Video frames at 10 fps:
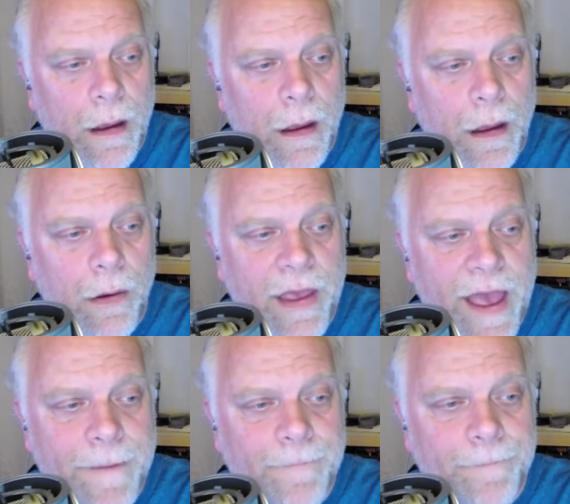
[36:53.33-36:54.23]

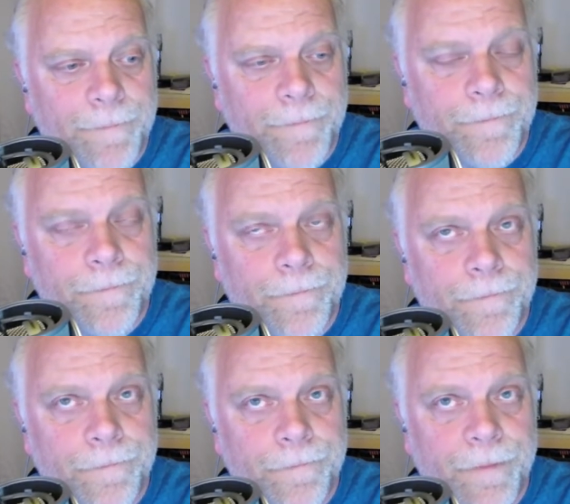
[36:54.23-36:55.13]
Okay.
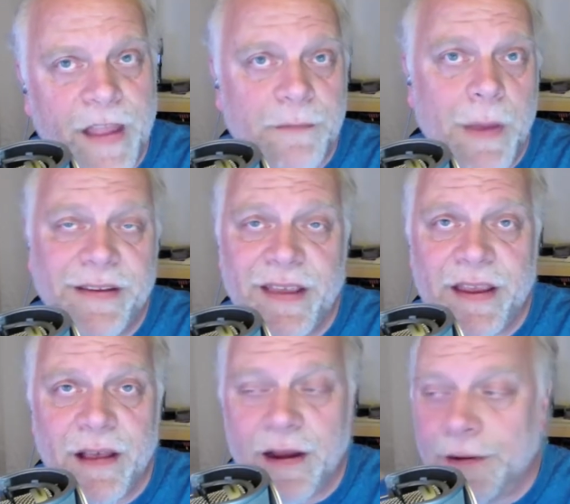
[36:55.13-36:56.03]
That's my
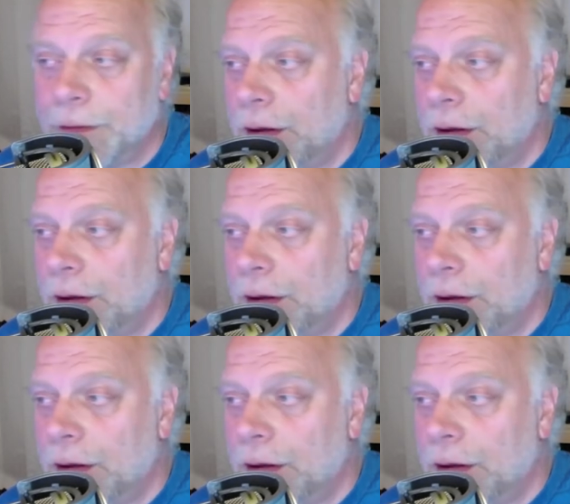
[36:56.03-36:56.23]
take on it.